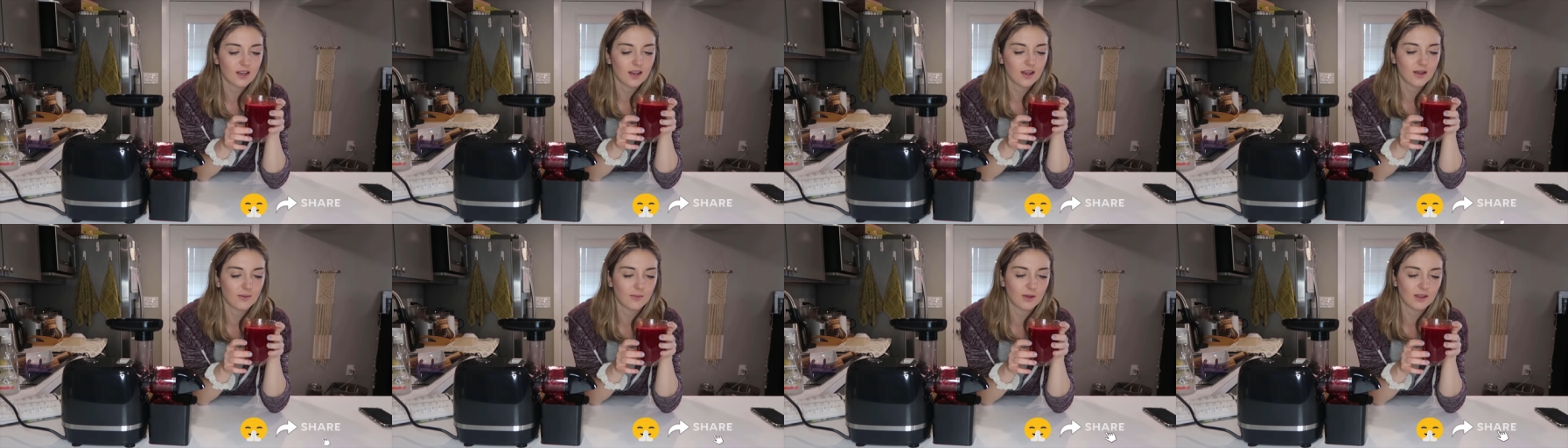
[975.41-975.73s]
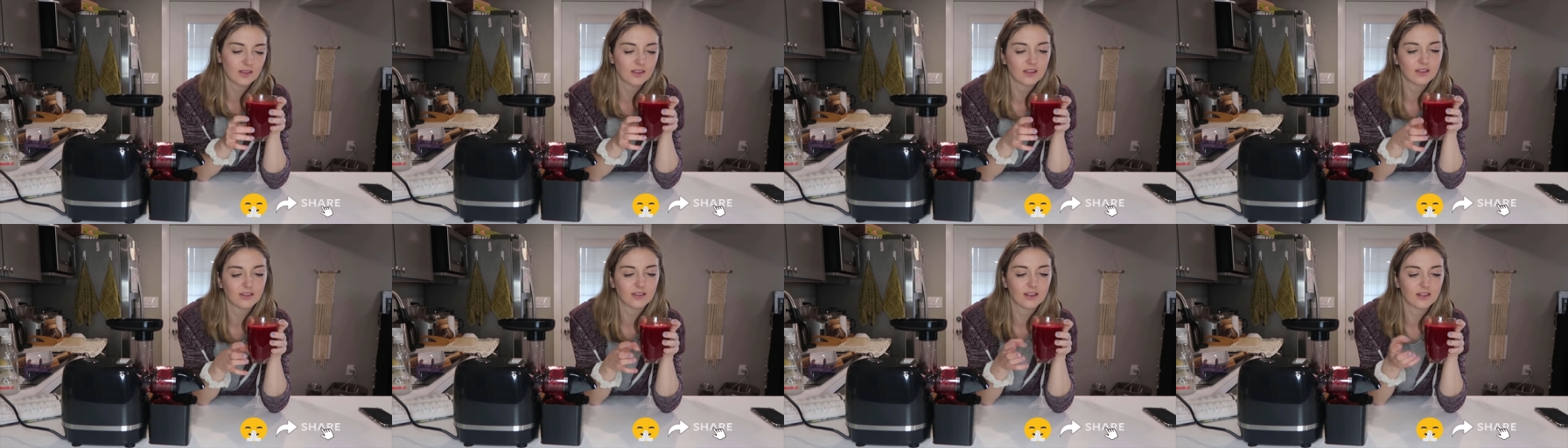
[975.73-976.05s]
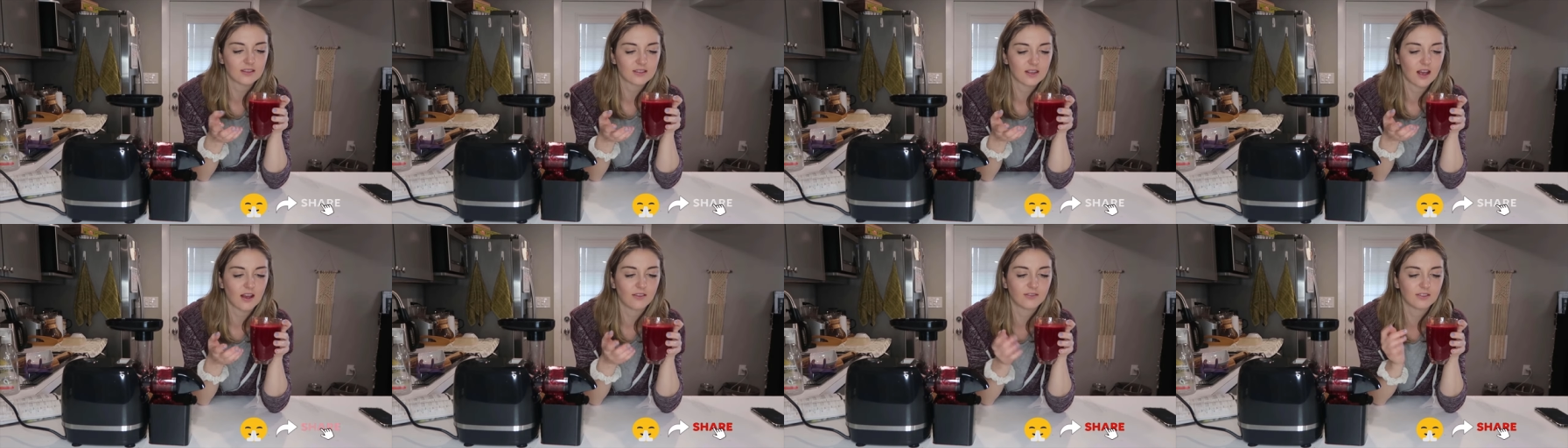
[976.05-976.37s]
Um, I think
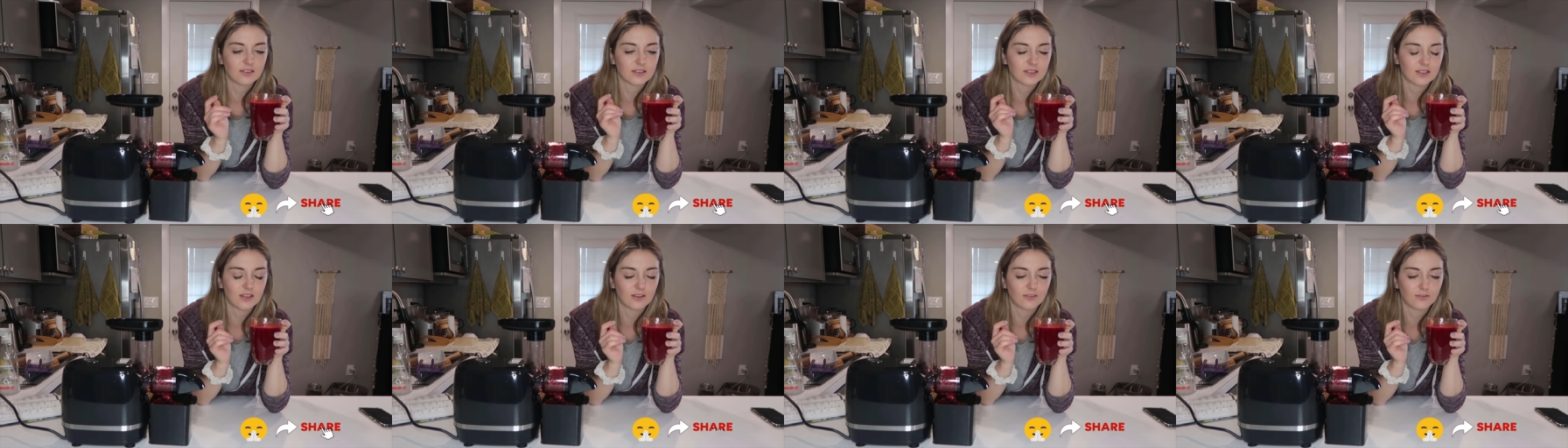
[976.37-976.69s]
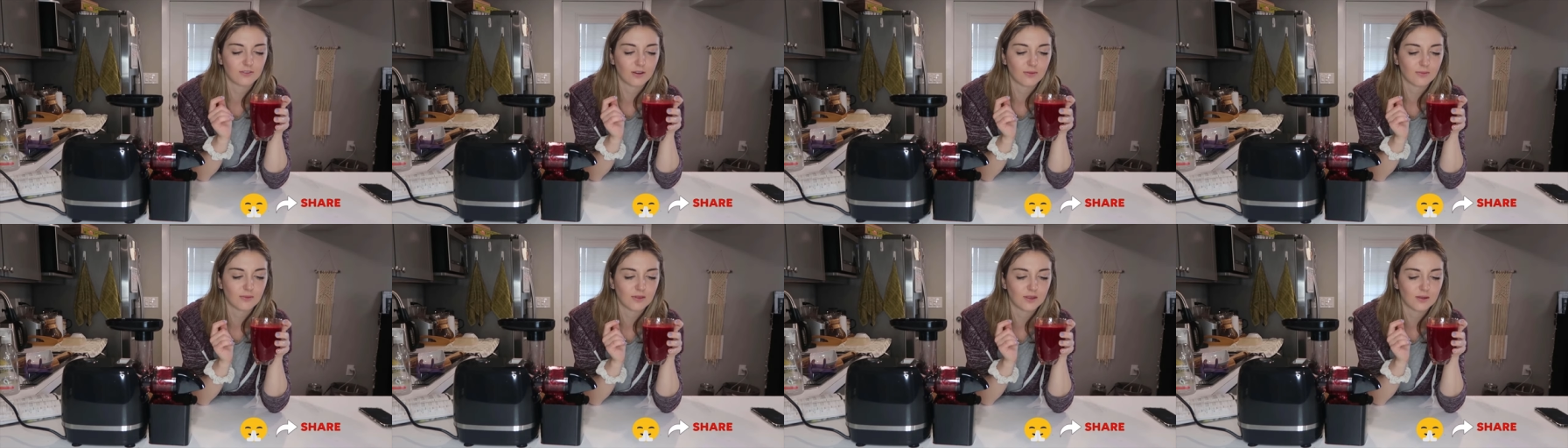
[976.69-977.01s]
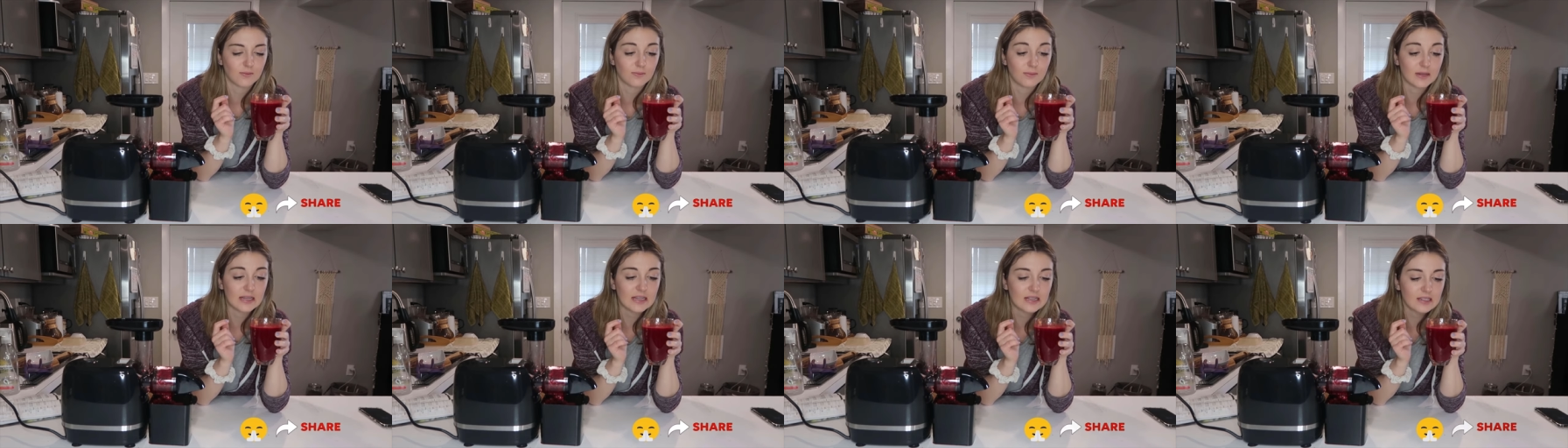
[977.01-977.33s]
that's obviously from
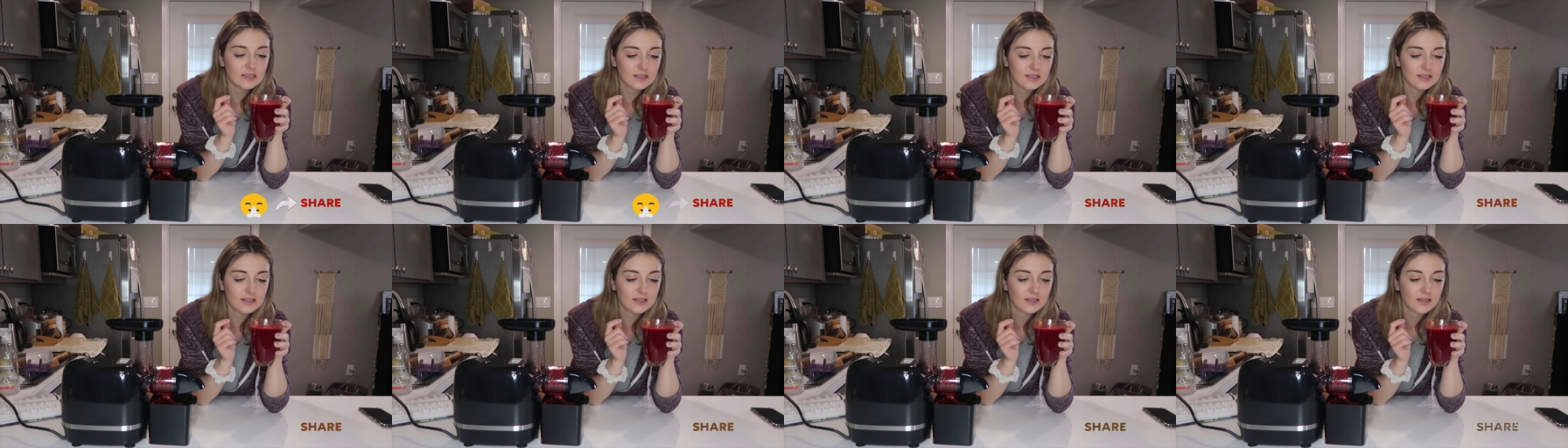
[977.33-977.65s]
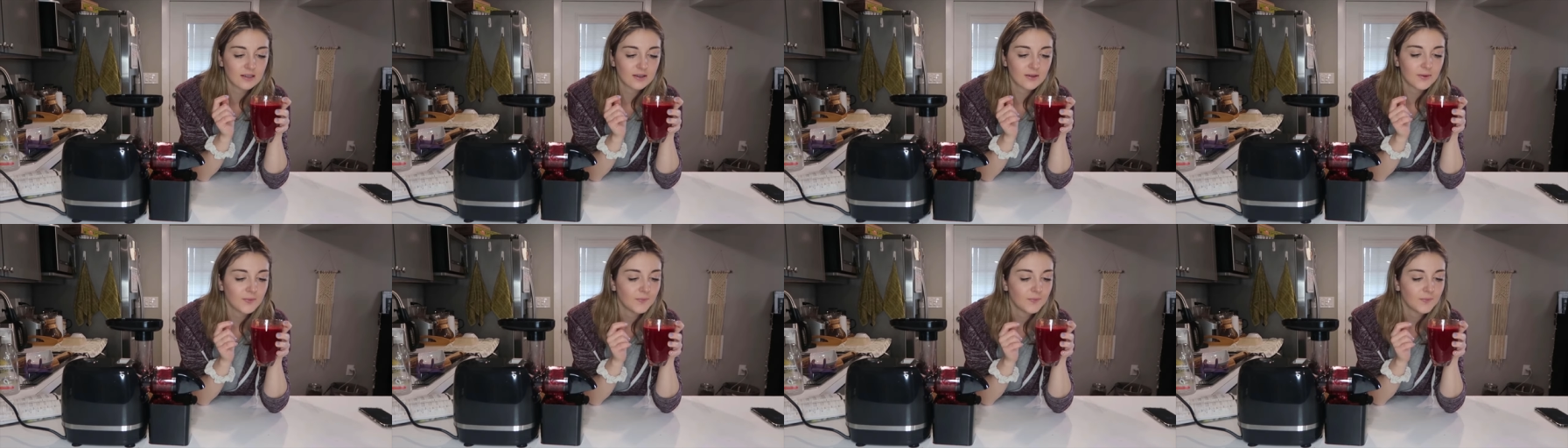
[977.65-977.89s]
the beets.